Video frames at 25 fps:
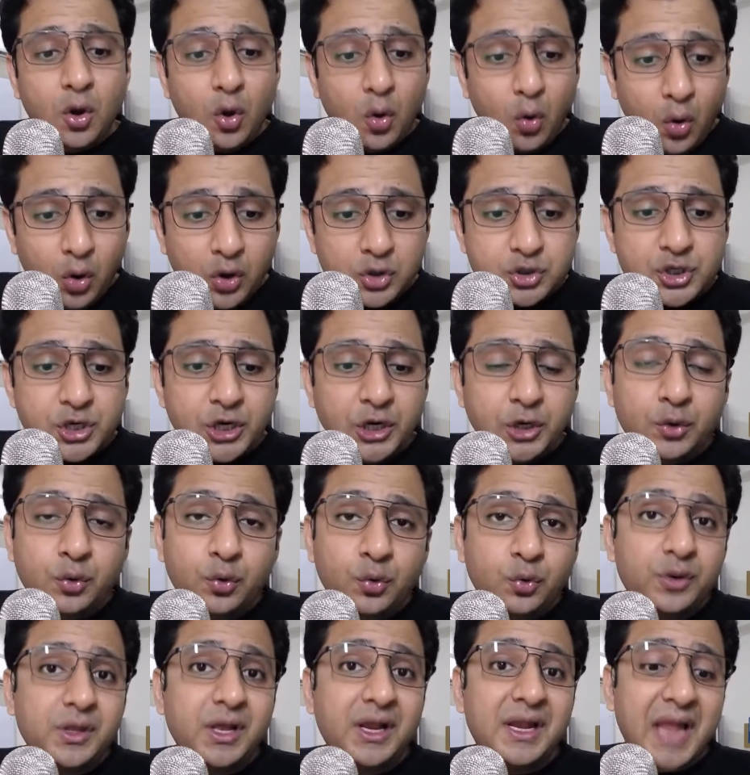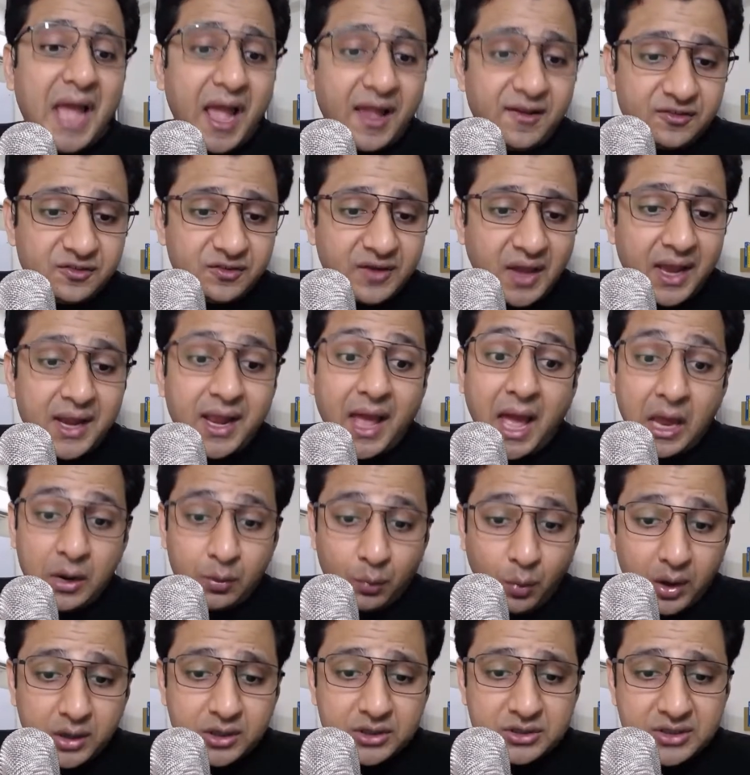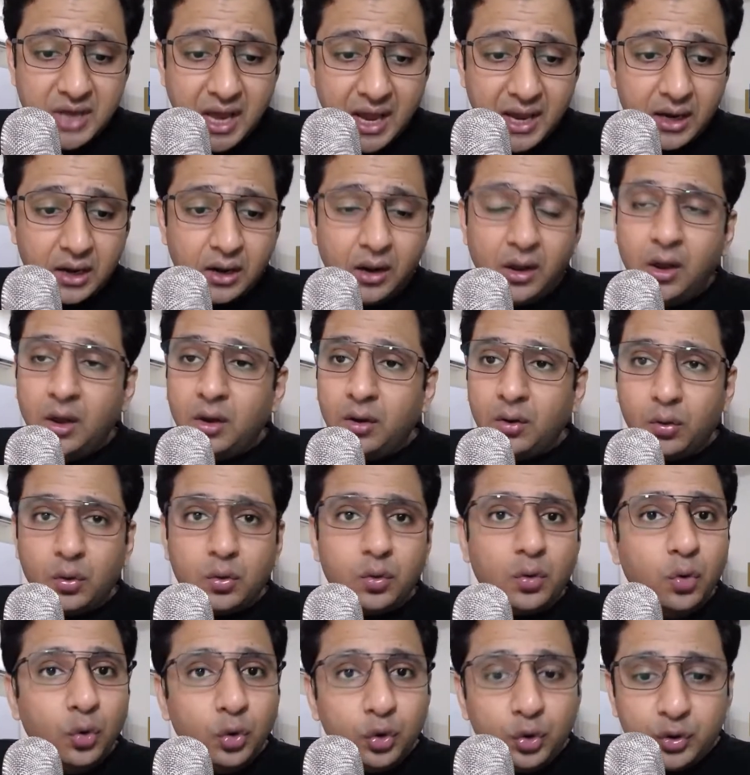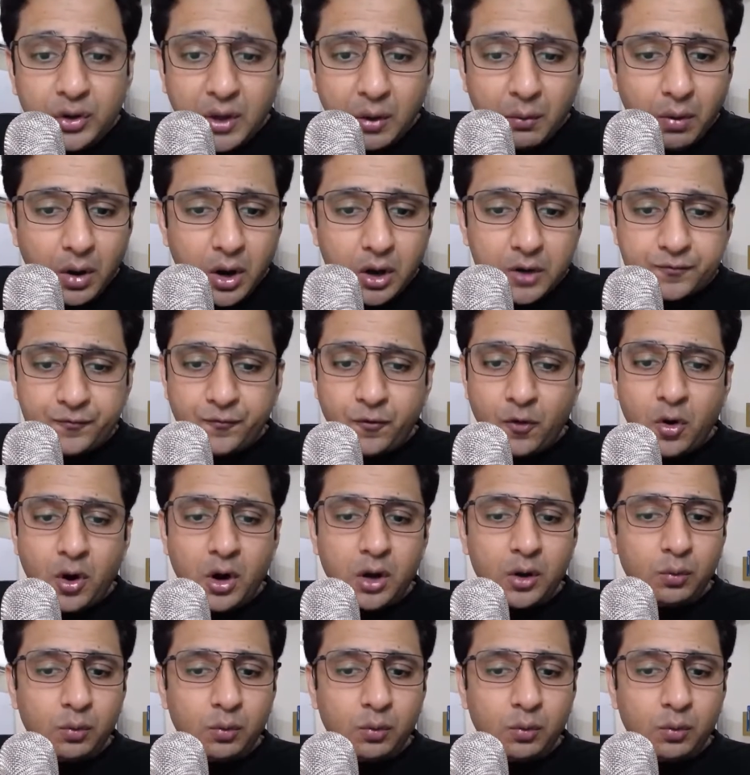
Also you need to know their lifestyle and work style. Who do they work for,